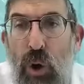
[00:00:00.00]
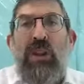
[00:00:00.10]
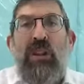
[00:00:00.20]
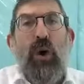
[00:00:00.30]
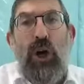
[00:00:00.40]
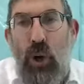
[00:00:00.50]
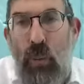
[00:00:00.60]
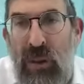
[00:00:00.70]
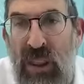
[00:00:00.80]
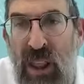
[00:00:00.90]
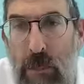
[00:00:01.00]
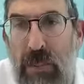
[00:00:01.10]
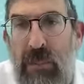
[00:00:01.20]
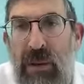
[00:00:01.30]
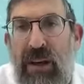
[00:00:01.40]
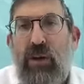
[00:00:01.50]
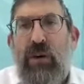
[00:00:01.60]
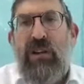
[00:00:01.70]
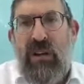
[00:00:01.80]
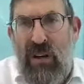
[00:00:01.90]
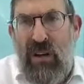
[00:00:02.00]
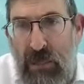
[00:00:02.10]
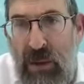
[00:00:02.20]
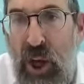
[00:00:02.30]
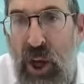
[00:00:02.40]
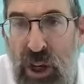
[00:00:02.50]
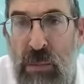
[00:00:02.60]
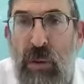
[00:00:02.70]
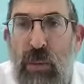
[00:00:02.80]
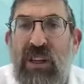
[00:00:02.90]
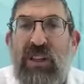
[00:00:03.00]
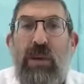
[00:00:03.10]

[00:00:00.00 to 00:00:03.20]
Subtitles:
wooden comb would not be permitted according to Chachamim. The